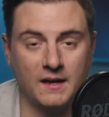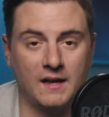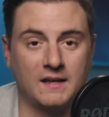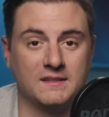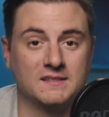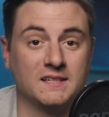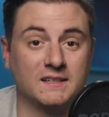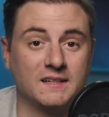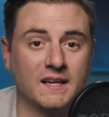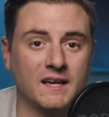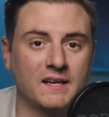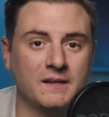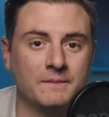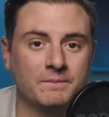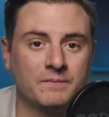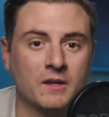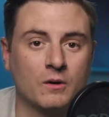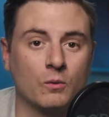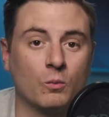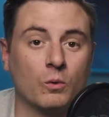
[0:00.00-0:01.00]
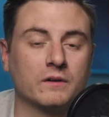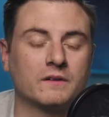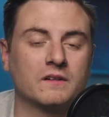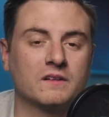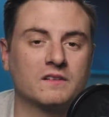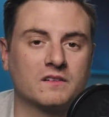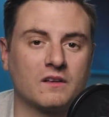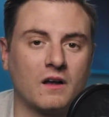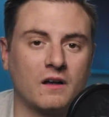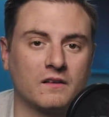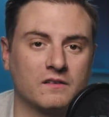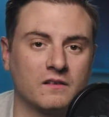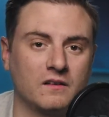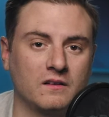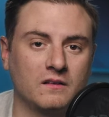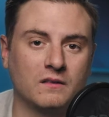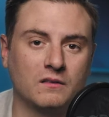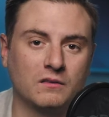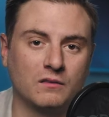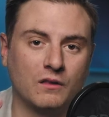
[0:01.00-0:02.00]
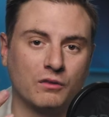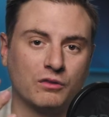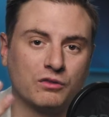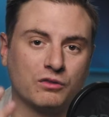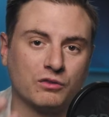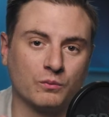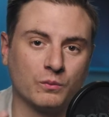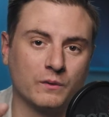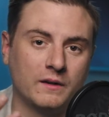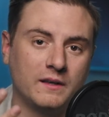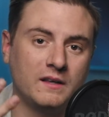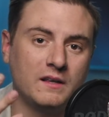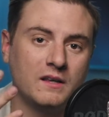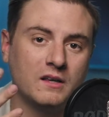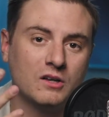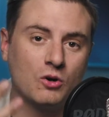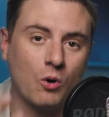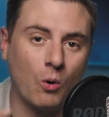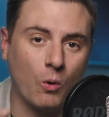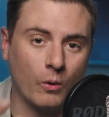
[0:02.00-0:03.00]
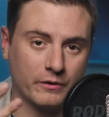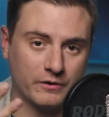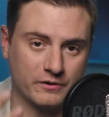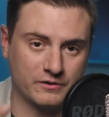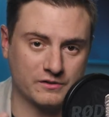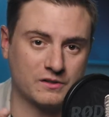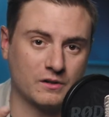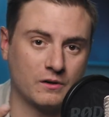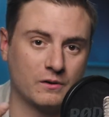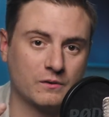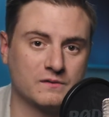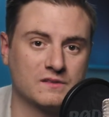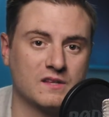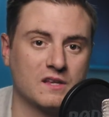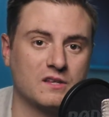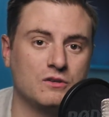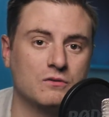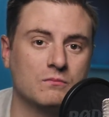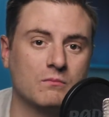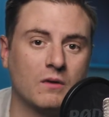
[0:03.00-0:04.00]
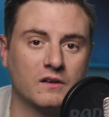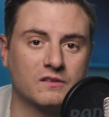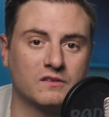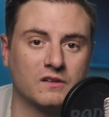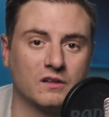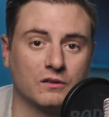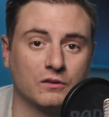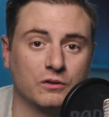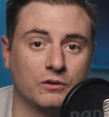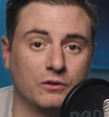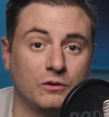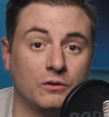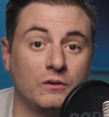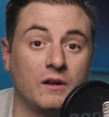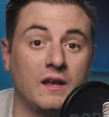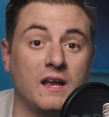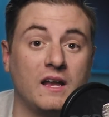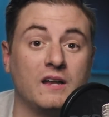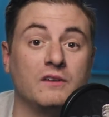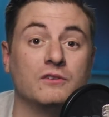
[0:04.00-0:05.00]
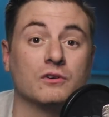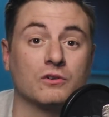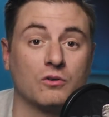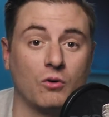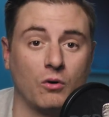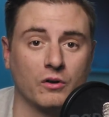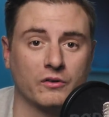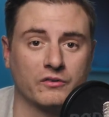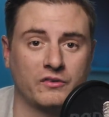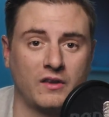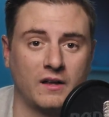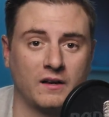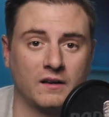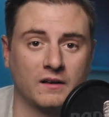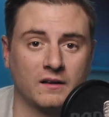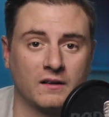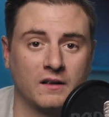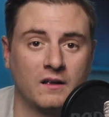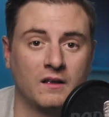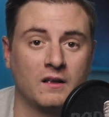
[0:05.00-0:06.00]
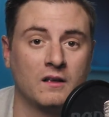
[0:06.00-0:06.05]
And today, we're discussing the 3 cornerstones that you must include in your goal setting.